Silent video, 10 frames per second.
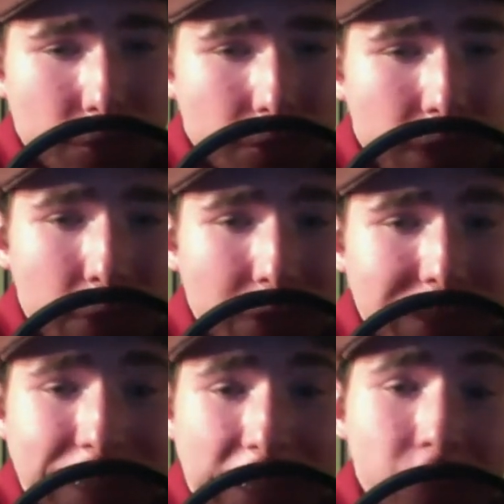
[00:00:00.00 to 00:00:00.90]
I want to
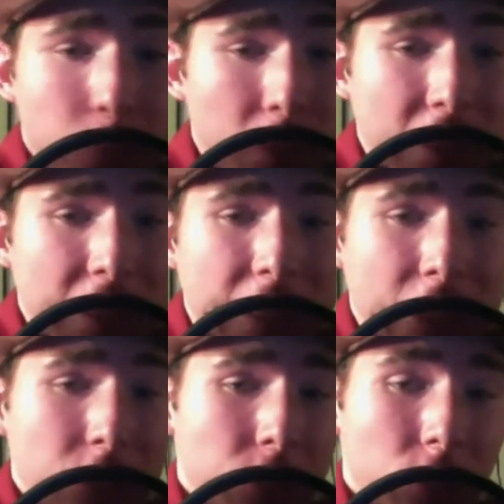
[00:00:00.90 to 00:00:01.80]
say 14 or
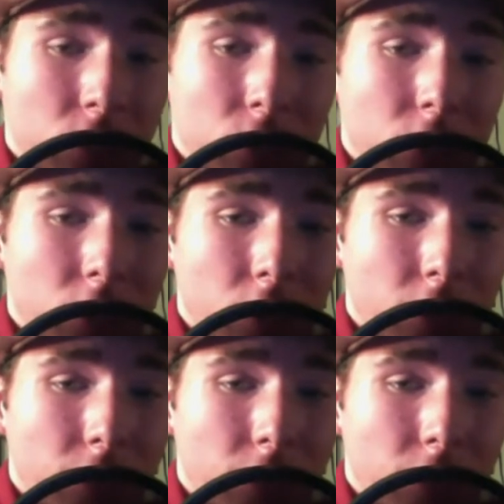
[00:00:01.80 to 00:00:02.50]
so of